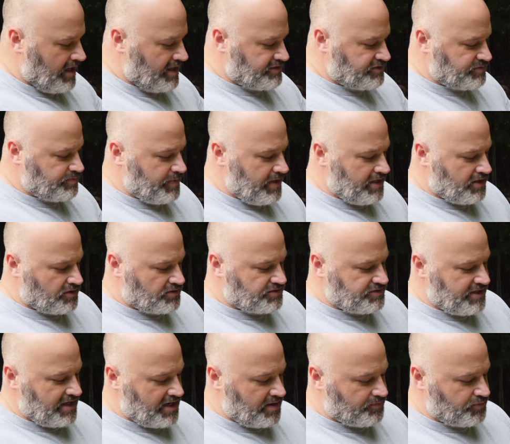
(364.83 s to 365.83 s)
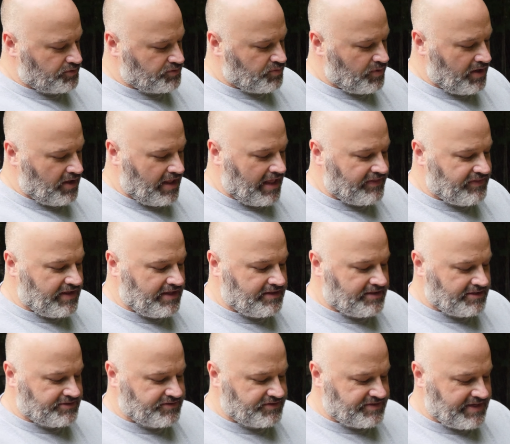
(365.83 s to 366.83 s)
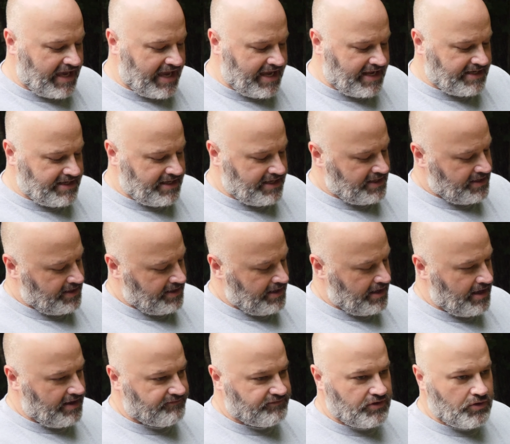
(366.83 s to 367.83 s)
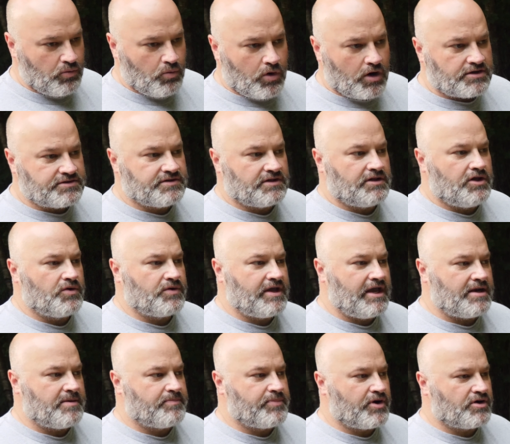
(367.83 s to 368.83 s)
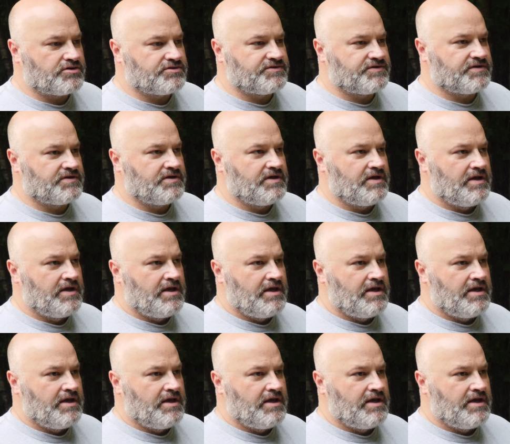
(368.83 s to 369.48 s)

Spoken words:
speaker setup as well. I think this is handy if you were to locate a person.